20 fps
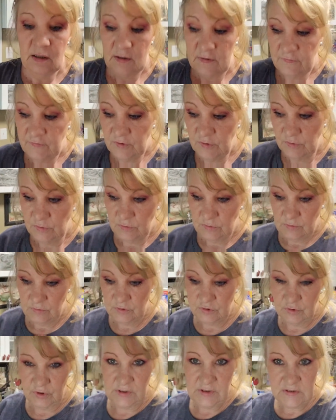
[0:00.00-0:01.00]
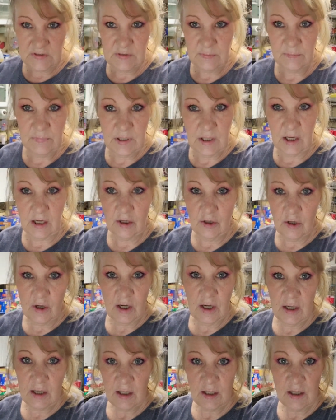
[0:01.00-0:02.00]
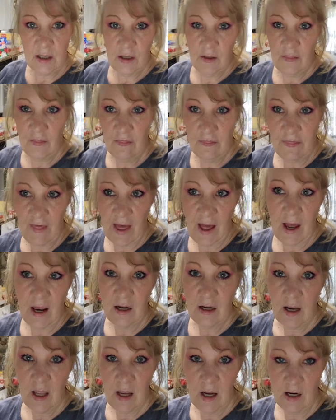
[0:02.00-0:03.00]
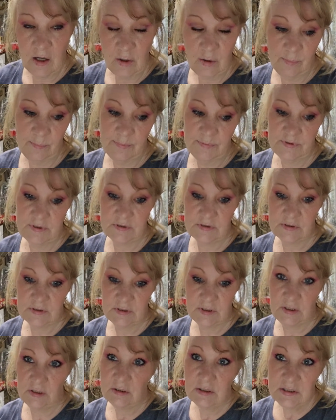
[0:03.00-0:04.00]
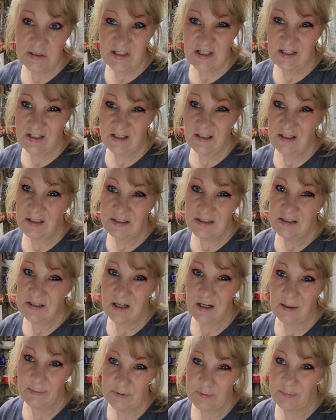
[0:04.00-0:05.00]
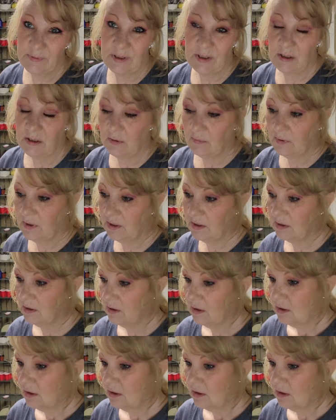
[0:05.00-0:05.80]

if you drink some Gatorade, that helps. At least, at least it helps me anyway.